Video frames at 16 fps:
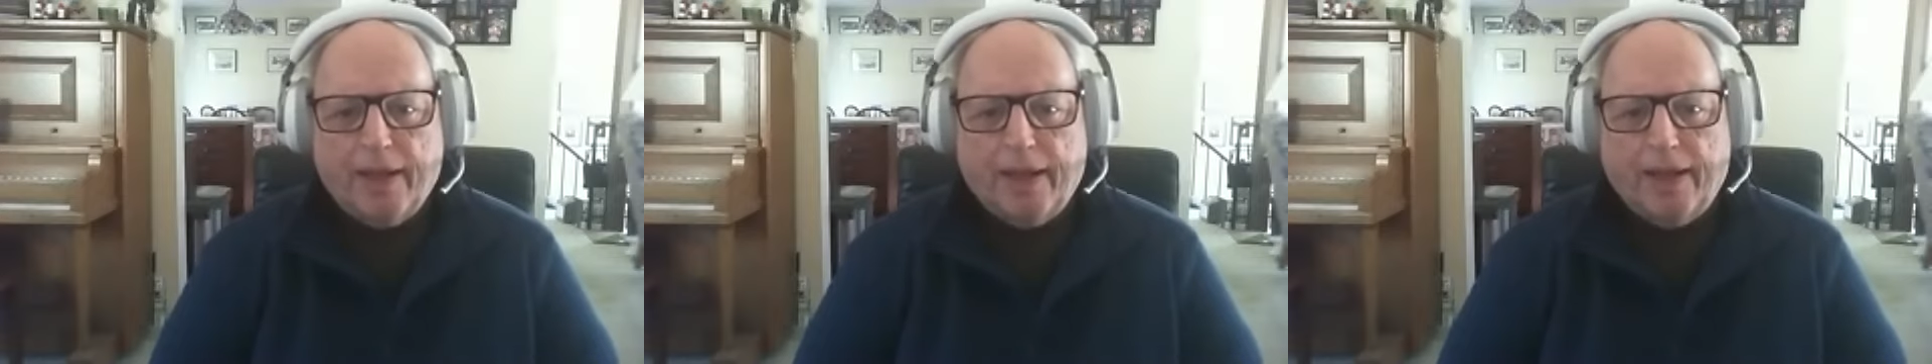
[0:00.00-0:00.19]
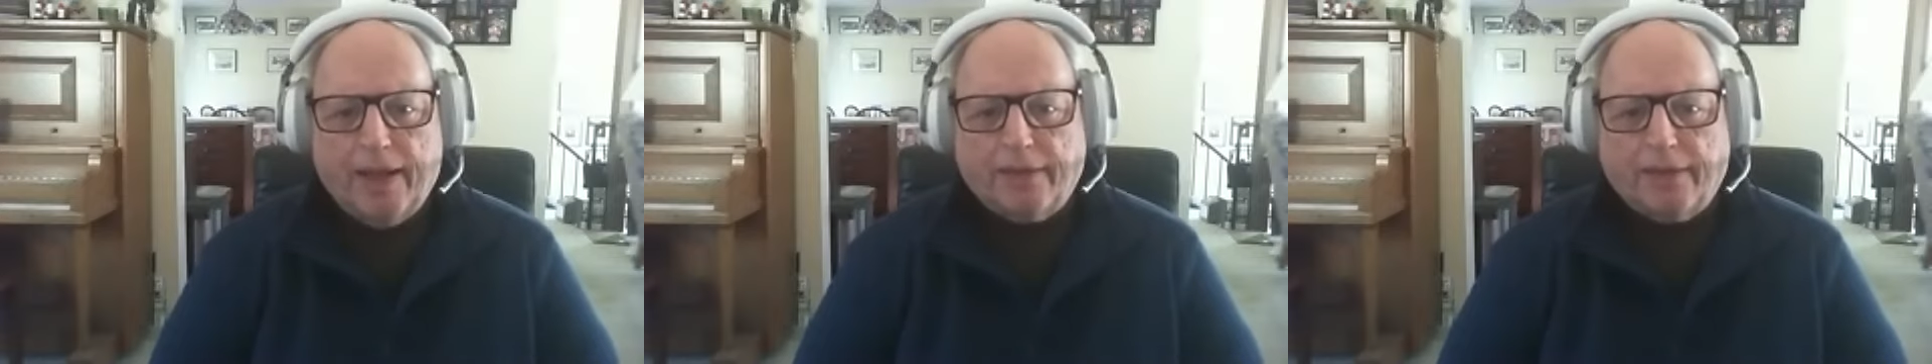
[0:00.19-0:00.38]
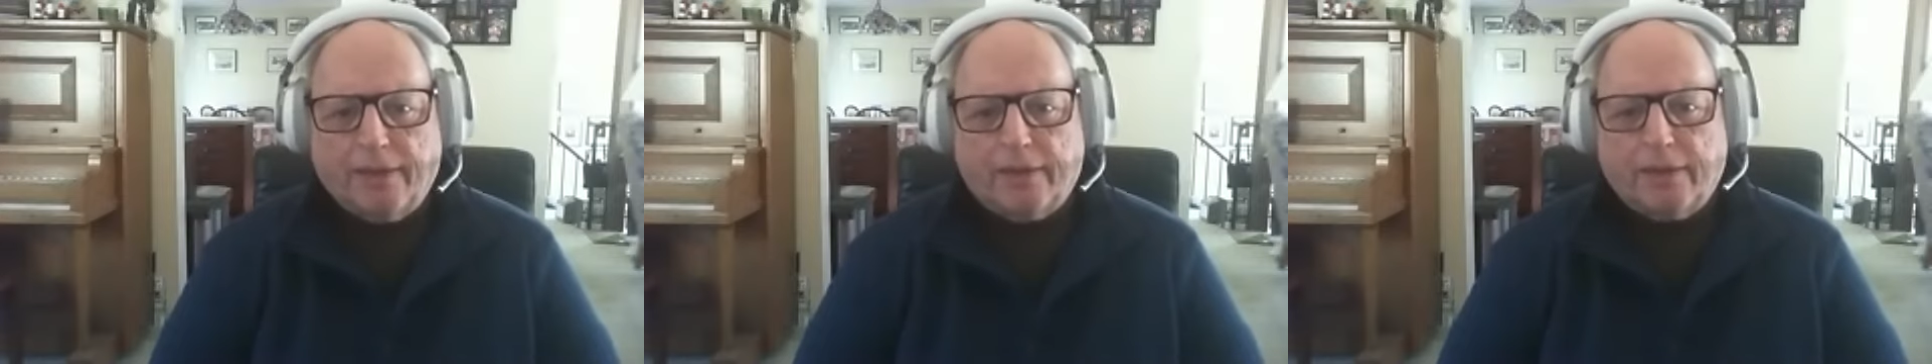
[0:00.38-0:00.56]

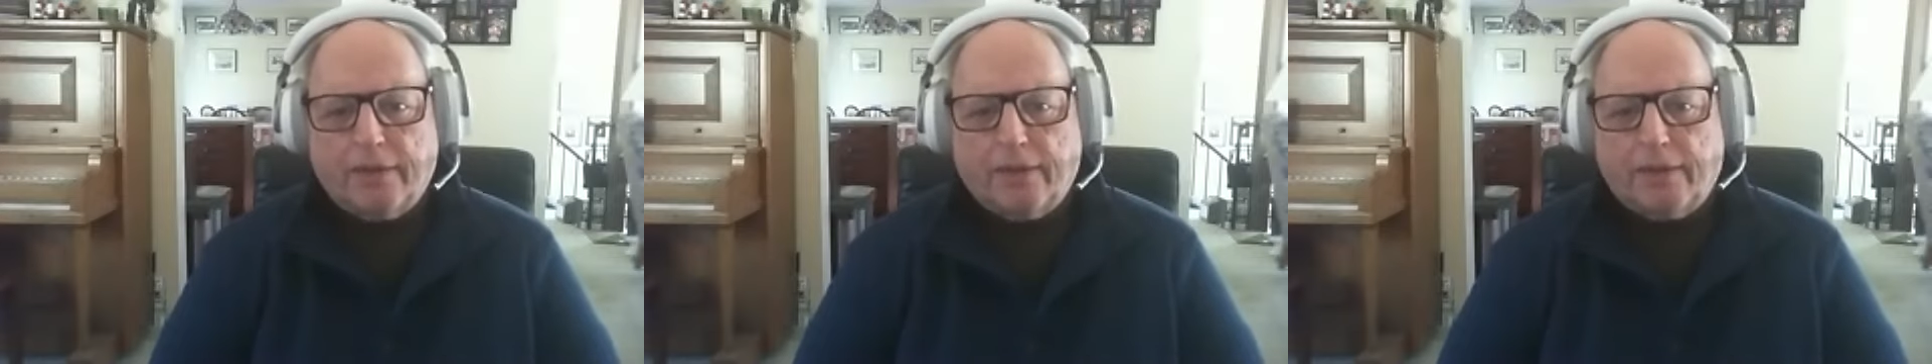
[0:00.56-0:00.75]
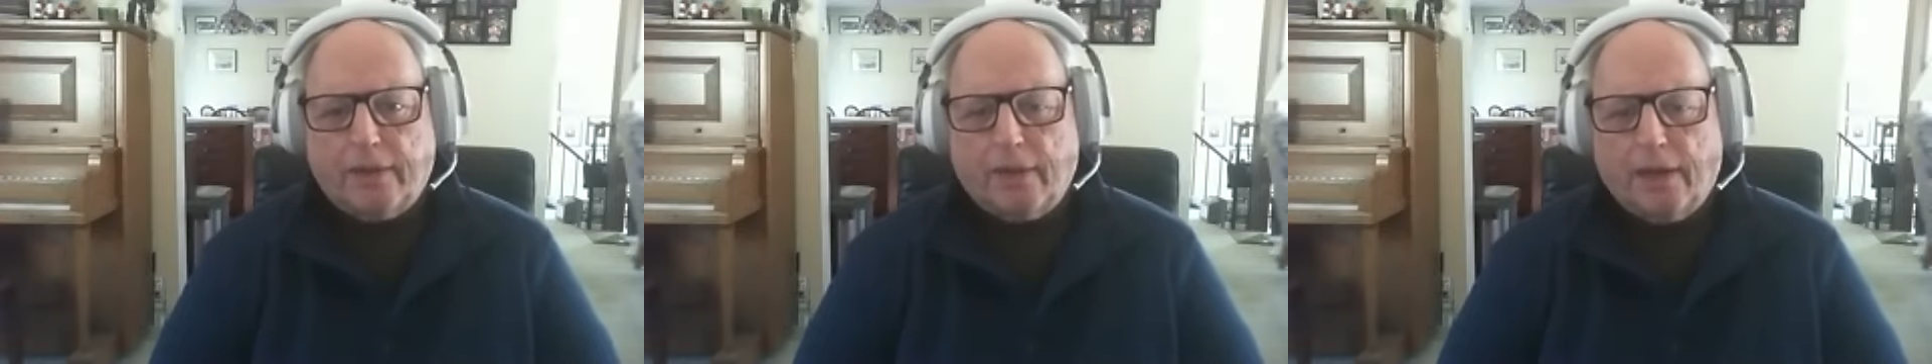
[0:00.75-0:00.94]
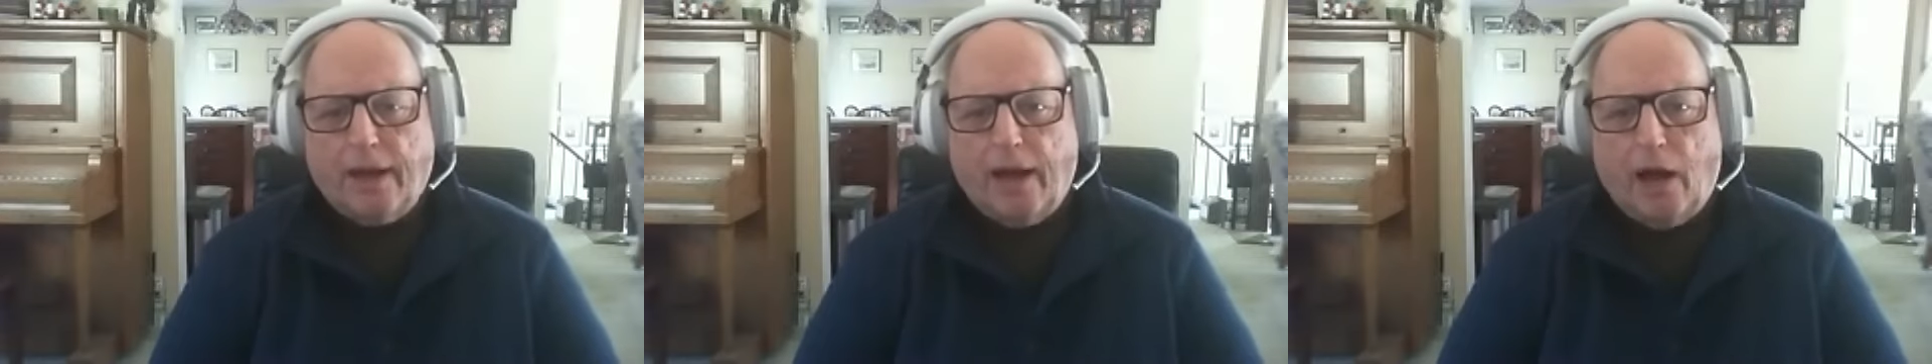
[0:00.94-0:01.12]
and
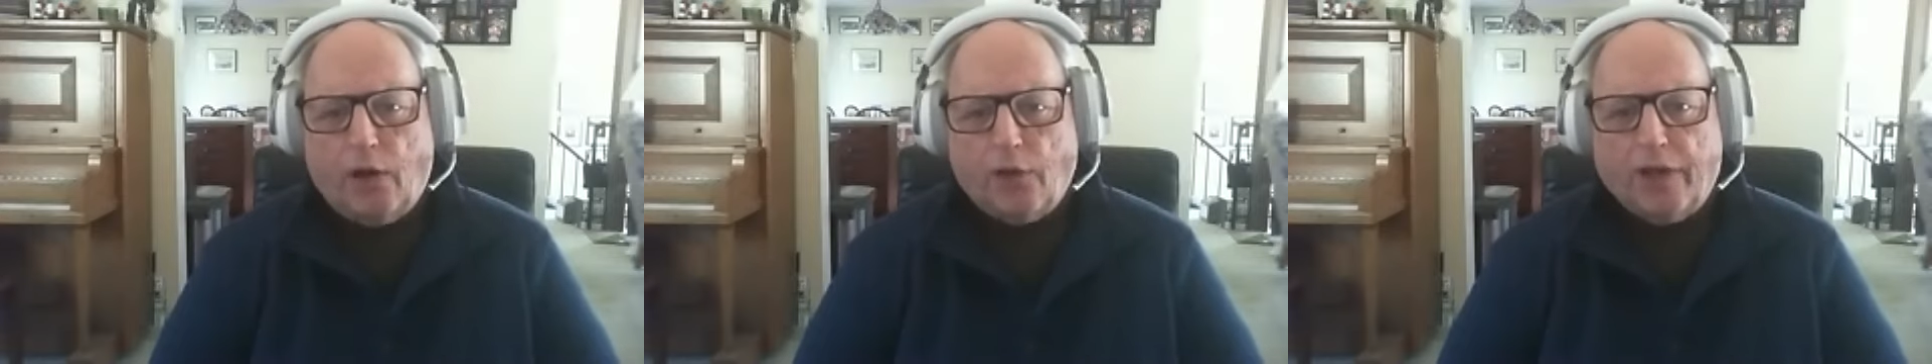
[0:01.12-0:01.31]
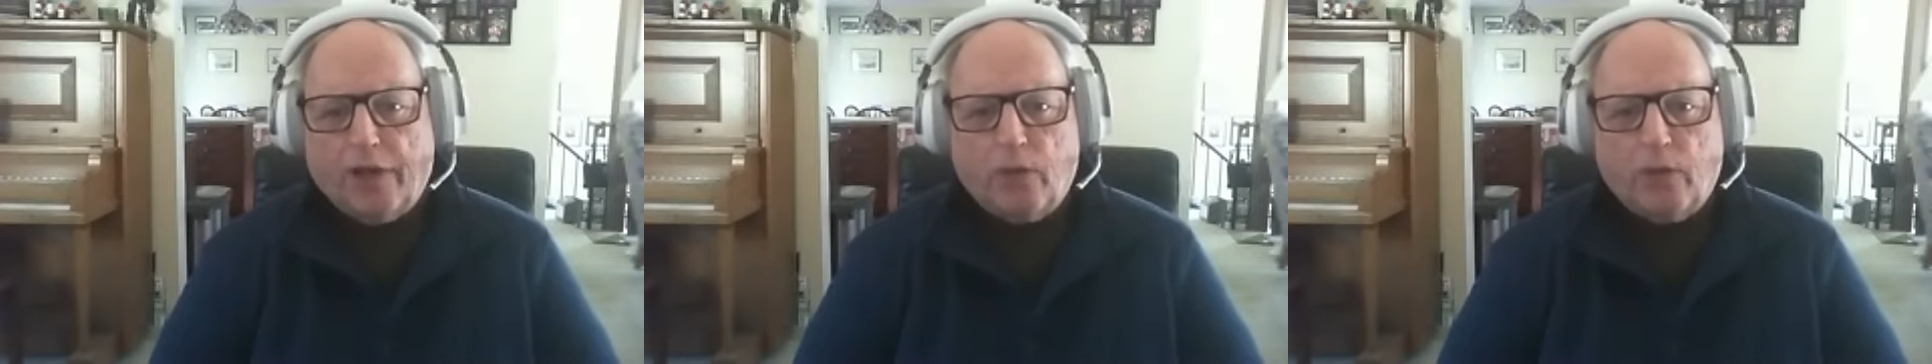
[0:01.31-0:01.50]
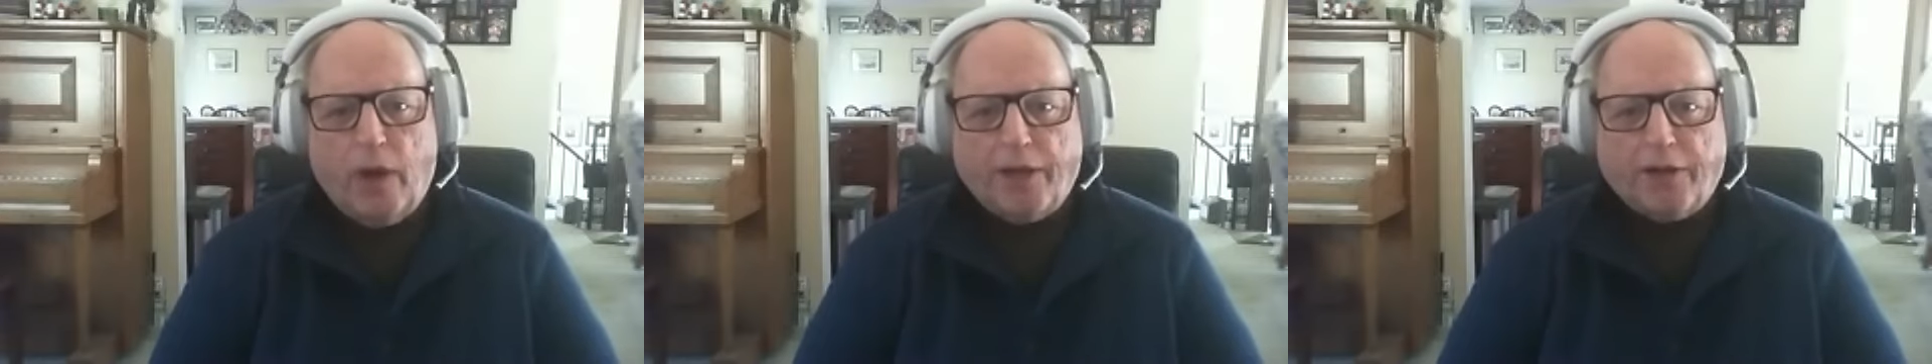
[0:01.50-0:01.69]
how they
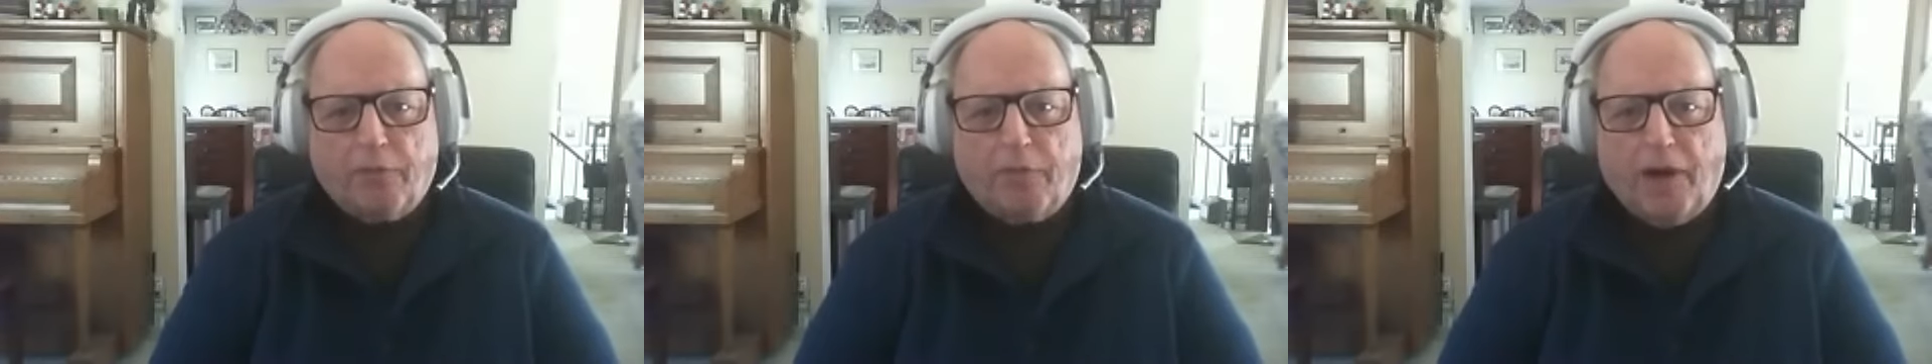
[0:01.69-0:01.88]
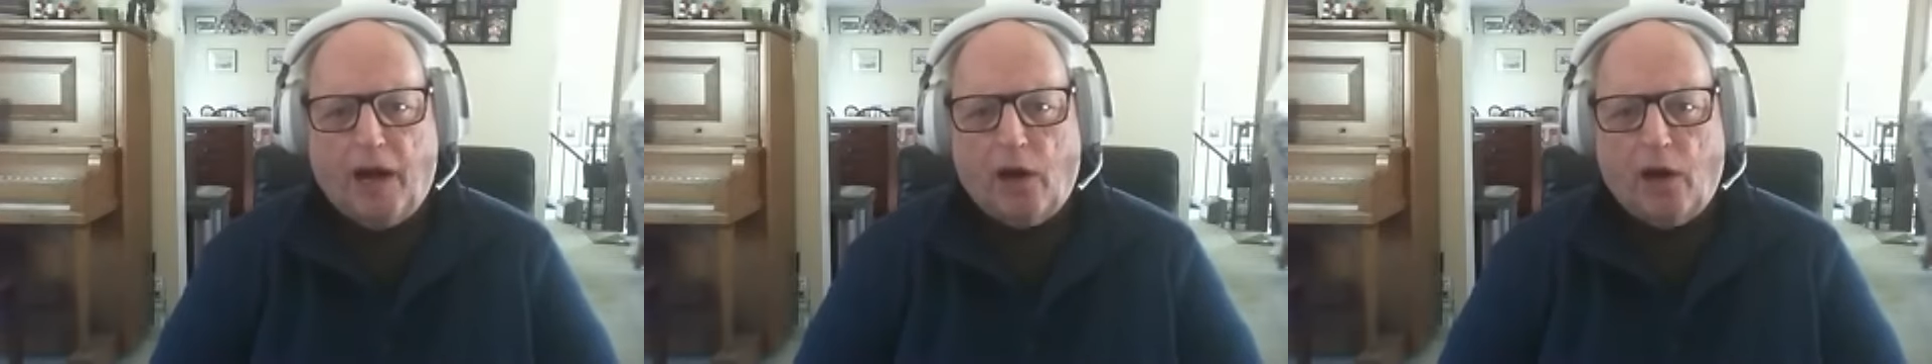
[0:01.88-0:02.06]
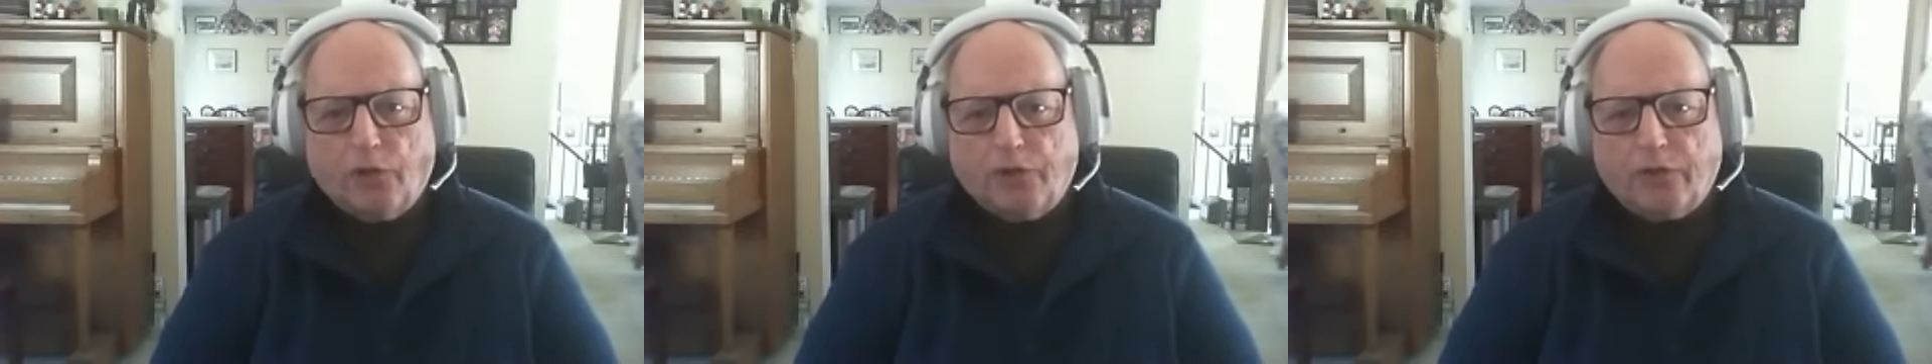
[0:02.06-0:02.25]
went
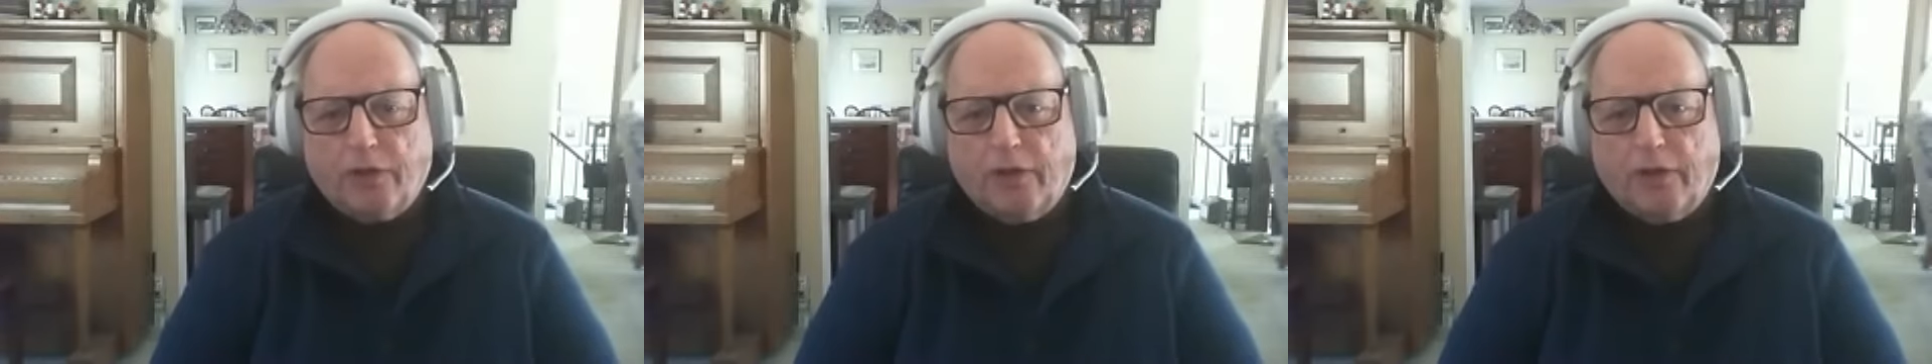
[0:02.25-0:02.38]
about